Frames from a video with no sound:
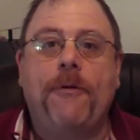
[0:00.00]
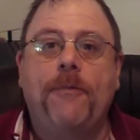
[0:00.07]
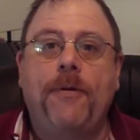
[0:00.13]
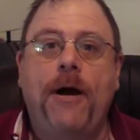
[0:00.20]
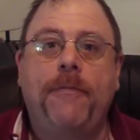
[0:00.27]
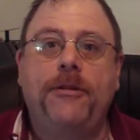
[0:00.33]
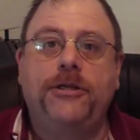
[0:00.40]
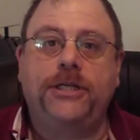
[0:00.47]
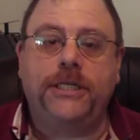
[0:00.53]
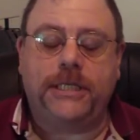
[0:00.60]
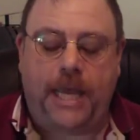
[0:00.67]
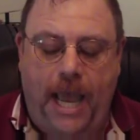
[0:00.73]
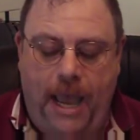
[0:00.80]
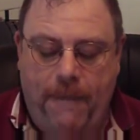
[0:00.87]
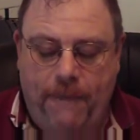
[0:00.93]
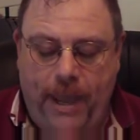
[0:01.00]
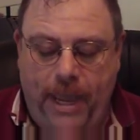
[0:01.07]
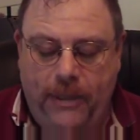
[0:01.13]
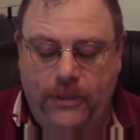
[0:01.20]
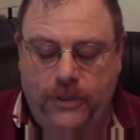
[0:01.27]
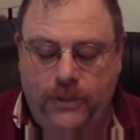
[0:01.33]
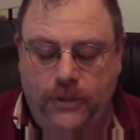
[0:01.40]
publishes
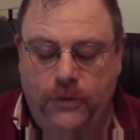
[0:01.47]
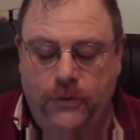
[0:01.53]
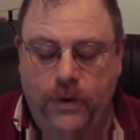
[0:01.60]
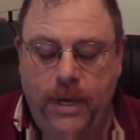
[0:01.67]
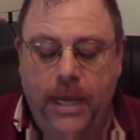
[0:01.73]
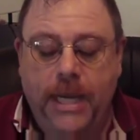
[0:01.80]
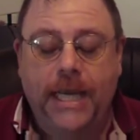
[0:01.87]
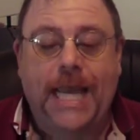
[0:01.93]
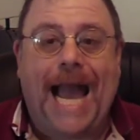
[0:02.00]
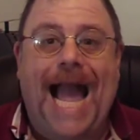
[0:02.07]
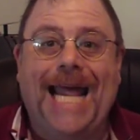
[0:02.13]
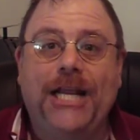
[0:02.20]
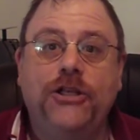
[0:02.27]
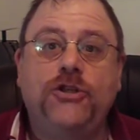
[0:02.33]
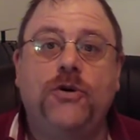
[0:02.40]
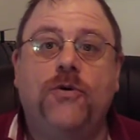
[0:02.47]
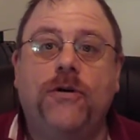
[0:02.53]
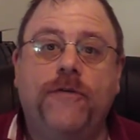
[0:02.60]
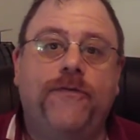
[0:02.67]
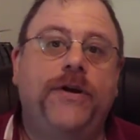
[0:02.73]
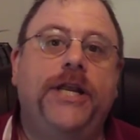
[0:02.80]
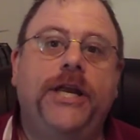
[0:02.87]
iPad 2 guided
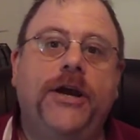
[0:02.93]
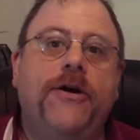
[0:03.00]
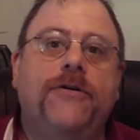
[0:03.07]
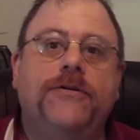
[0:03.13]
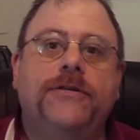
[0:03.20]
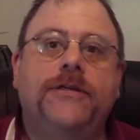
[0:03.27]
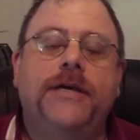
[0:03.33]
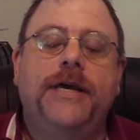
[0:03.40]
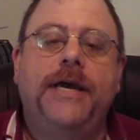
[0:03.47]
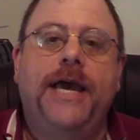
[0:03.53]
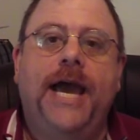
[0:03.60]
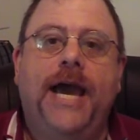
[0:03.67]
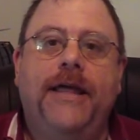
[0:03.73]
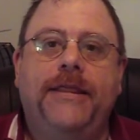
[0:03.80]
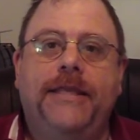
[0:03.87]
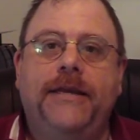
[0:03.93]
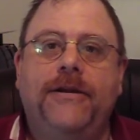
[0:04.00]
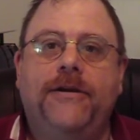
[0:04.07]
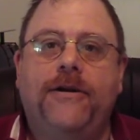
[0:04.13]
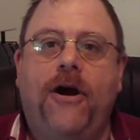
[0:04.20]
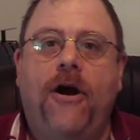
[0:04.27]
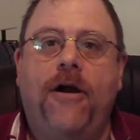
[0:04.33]
tour videos. And
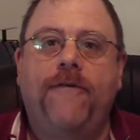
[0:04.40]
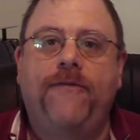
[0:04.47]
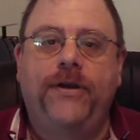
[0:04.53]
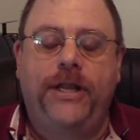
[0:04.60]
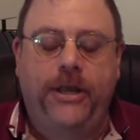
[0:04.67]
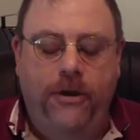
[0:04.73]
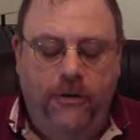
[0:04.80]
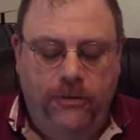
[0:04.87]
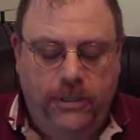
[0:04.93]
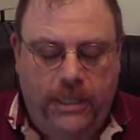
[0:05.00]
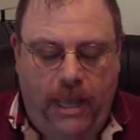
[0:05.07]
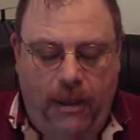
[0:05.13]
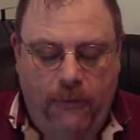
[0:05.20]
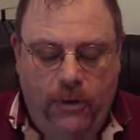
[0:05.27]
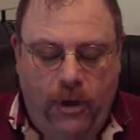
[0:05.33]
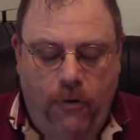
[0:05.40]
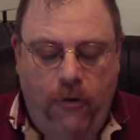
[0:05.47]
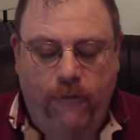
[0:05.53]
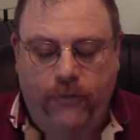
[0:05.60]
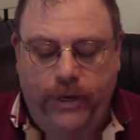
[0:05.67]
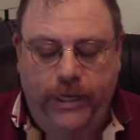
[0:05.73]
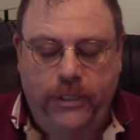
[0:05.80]
there are videos, I will go
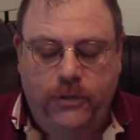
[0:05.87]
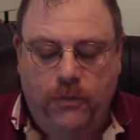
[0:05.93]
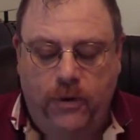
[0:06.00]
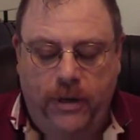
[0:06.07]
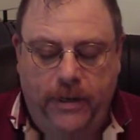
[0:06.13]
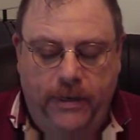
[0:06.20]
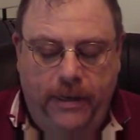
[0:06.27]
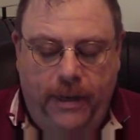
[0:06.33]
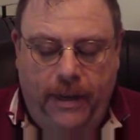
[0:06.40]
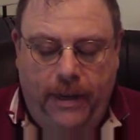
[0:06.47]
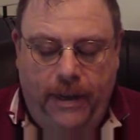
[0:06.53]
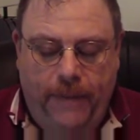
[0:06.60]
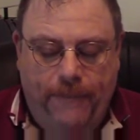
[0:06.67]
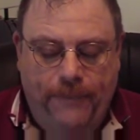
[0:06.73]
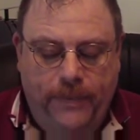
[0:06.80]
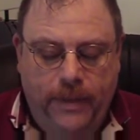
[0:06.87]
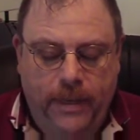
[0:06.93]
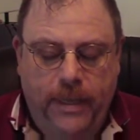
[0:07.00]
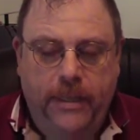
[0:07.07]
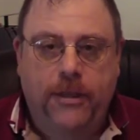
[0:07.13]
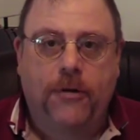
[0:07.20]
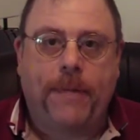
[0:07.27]
over each one.
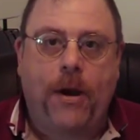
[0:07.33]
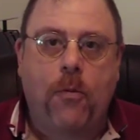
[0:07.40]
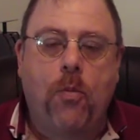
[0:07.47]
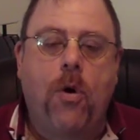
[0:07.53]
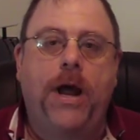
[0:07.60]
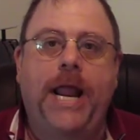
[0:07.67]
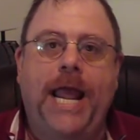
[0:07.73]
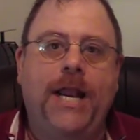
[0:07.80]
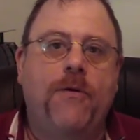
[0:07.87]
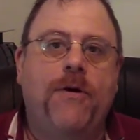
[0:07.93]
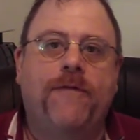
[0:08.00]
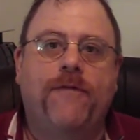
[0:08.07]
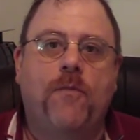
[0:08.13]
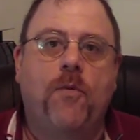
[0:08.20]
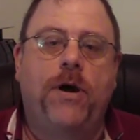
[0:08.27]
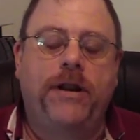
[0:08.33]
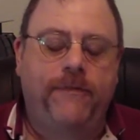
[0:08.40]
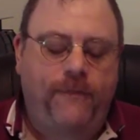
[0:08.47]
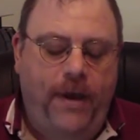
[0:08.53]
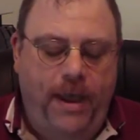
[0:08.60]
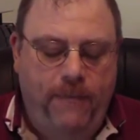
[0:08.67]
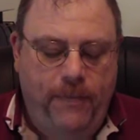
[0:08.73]
They're about anywhere from 1 to
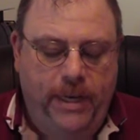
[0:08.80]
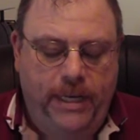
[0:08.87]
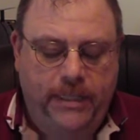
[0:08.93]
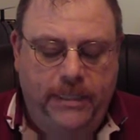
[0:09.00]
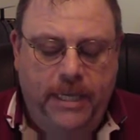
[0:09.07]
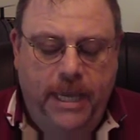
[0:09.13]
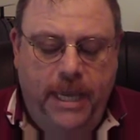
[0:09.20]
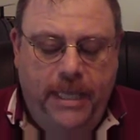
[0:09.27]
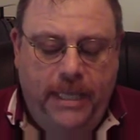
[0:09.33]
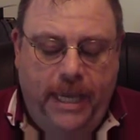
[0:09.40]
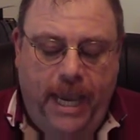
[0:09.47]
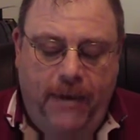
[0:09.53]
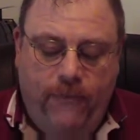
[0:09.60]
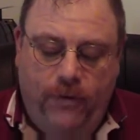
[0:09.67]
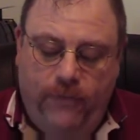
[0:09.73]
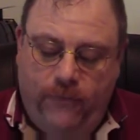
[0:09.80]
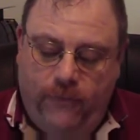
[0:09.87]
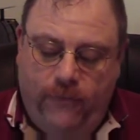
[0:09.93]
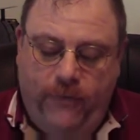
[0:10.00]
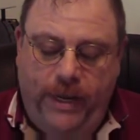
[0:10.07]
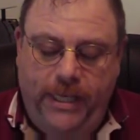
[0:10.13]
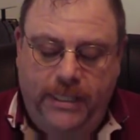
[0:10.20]
5 minutes. They have one for
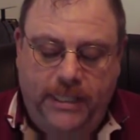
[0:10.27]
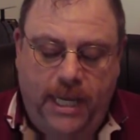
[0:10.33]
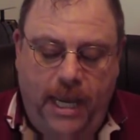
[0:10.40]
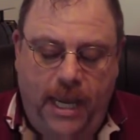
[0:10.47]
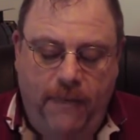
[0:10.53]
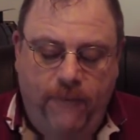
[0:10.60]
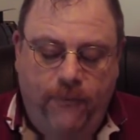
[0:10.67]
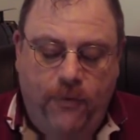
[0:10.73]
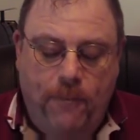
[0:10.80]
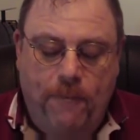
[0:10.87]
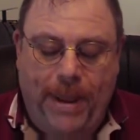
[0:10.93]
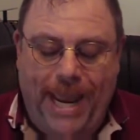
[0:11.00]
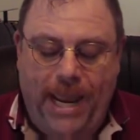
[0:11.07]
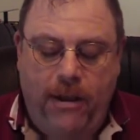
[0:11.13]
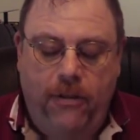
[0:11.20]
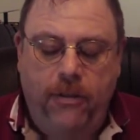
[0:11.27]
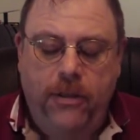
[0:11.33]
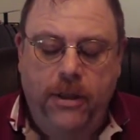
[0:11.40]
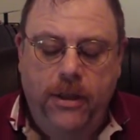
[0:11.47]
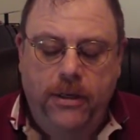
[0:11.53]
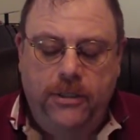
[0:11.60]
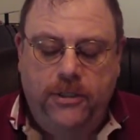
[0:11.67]
FaceTime, for Mail,
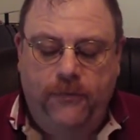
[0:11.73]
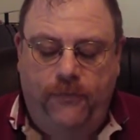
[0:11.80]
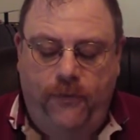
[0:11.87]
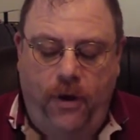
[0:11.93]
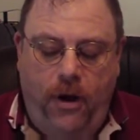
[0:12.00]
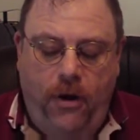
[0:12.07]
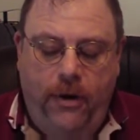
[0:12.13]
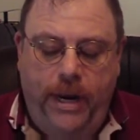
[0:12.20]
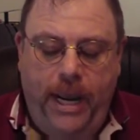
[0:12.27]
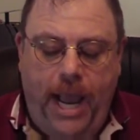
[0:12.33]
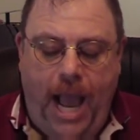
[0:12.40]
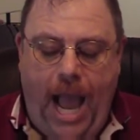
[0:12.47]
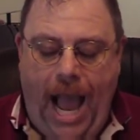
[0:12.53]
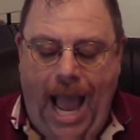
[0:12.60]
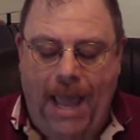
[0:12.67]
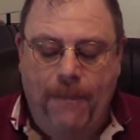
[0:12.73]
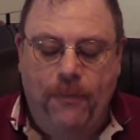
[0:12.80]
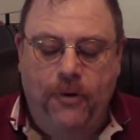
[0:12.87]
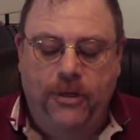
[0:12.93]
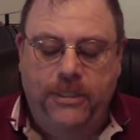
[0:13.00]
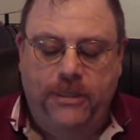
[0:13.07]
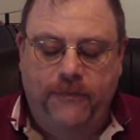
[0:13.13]
Safari,
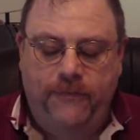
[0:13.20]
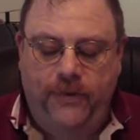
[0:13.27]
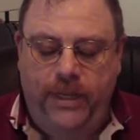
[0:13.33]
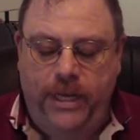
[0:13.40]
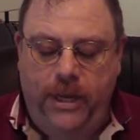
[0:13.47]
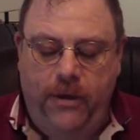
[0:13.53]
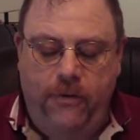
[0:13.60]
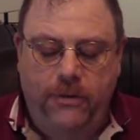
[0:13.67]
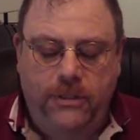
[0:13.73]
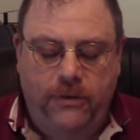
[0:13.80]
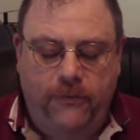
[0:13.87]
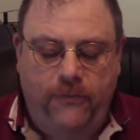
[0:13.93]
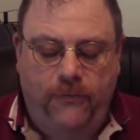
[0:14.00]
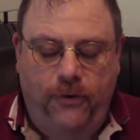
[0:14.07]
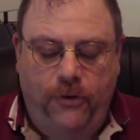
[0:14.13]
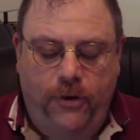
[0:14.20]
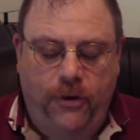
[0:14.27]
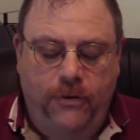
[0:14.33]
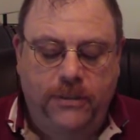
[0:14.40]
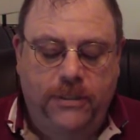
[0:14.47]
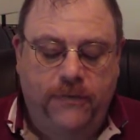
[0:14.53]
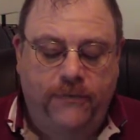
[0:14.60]
iBooks, videos,
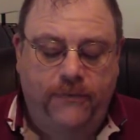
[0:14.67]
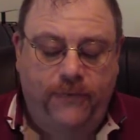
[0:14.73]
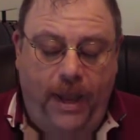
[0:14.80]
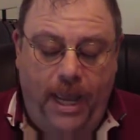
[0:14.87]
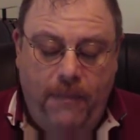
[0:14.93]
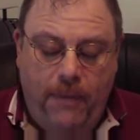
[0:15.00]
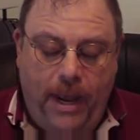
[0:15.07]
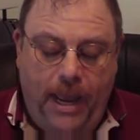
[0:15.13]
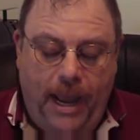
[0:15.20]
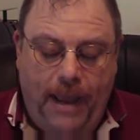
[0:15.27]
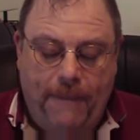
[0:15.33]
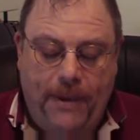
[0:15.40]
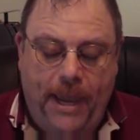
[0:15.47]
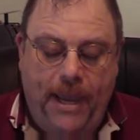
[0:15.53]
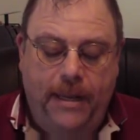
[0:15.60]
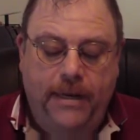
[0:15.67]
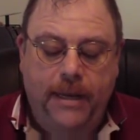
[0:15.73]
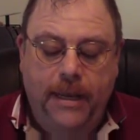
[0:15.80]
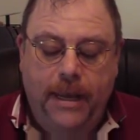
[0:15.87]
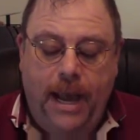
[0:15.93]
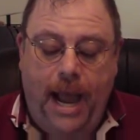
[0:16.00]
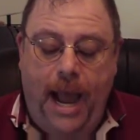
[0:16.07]
photos, Find My iPad,
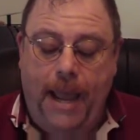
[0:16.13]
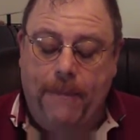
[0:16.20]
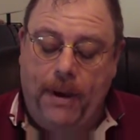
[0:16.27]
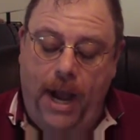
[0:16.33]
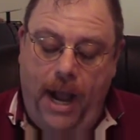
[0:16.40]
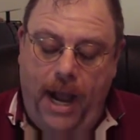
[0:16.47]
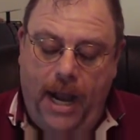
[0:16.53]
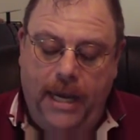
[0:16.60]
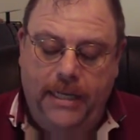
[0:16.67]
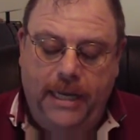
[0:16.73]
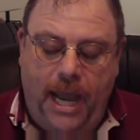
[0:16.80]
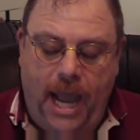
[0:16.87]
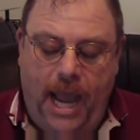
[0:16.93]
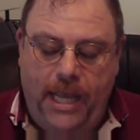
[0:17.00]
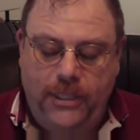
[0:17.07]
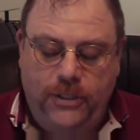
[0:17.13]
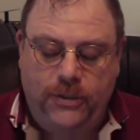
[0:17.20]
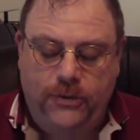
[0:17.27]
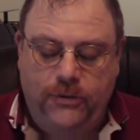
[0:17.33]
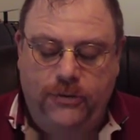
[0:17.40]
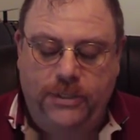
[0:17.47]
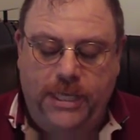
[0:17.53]
iPod,
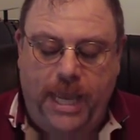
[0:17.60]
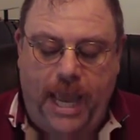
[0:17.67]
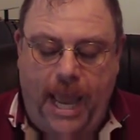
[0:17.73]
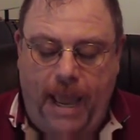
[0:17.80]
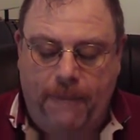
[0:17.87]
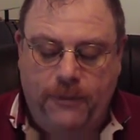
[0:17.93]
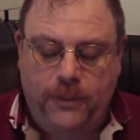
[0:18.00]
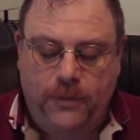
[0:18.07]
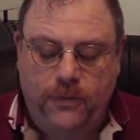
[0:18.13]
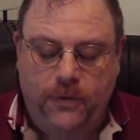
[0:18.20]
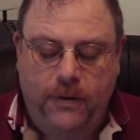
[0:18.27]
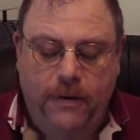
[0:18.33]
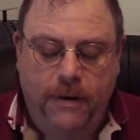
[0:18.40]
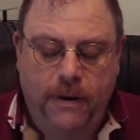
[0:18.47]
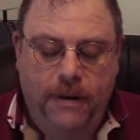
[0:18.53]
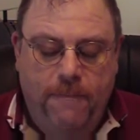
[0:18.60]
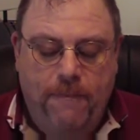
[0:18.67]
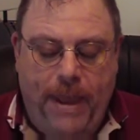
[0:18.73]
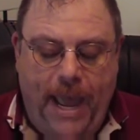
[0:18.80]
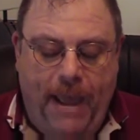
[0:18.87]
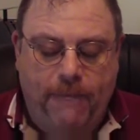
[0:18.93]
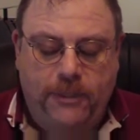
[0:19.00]
iTunes, App Store,
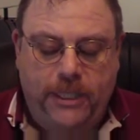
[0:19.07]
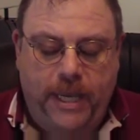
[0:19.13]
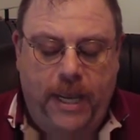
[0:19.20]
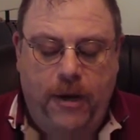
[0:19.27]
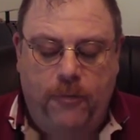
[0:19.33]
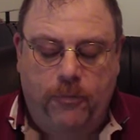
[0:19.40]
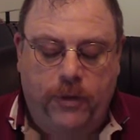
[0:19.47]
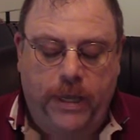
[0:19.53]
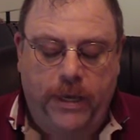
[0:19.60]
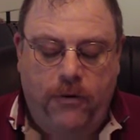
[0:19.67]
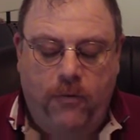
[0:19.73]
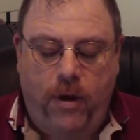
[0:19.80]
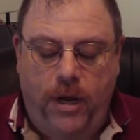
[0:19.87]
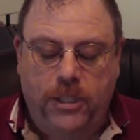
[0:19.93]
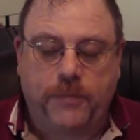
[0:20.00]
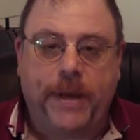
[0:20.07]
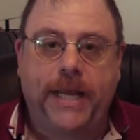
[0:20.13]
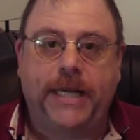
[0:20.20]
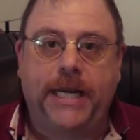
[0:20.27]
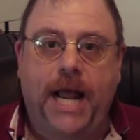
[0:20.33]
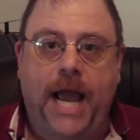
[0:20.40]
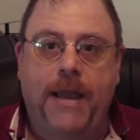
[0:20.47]
Maps, AirPlay,
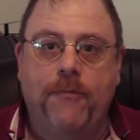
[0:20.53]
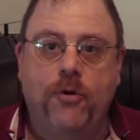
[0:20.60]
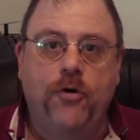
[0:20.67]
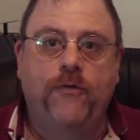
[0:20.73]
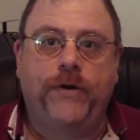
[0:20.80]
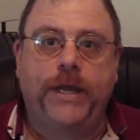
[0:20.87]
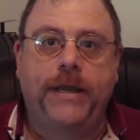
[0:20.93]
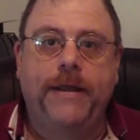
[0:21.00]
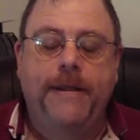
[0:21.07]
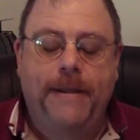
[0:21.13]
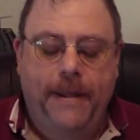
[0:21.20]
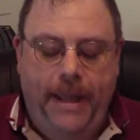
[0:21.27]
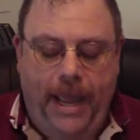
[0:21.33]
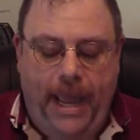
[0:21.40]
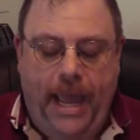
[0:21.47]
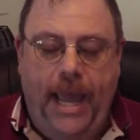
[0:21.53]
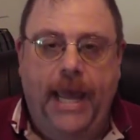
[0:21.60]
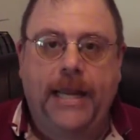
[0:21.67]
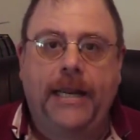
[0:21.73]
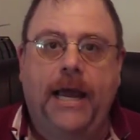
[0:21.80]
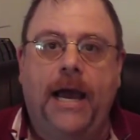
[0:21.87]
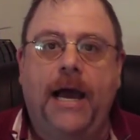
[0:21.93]
GarageBand, and iMovie.
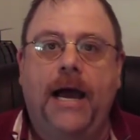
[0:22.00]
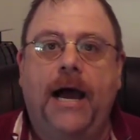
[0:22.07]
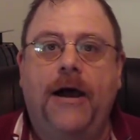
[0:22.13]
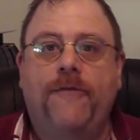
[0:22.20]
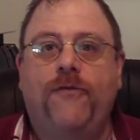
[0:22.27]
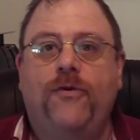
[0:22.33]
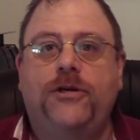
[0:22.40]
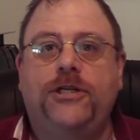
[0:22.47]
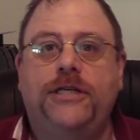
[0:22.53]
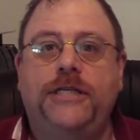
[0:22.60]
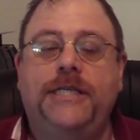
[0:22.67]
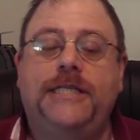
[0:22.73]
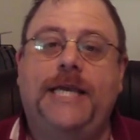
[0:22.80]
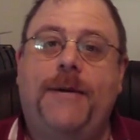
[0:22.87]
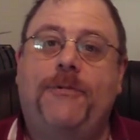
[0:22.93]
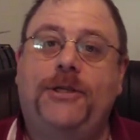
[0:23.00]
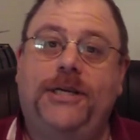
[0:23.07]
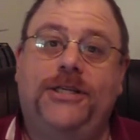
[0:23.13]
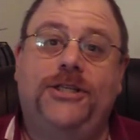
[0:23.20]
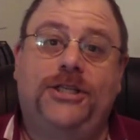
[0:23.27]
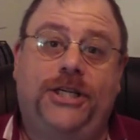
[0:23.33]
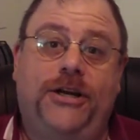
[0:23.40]
And unfortunately, since Apple
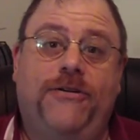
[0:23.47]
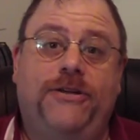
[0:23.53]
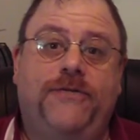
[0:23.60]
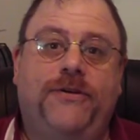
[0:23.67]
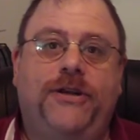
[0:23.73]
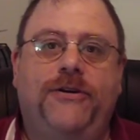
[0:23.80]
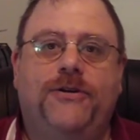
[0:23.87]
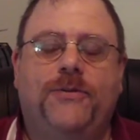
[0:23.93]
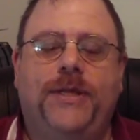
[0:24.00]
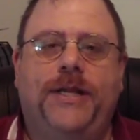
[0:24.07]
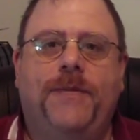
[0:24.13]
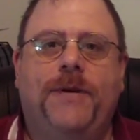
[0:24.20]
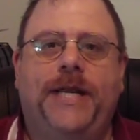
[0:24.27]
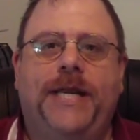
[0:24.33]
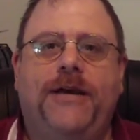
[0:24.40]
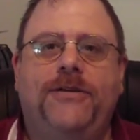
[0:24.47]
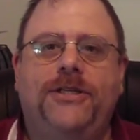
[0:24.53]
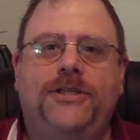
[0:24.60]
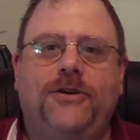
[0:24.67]
doesn't share its videos with anybody else,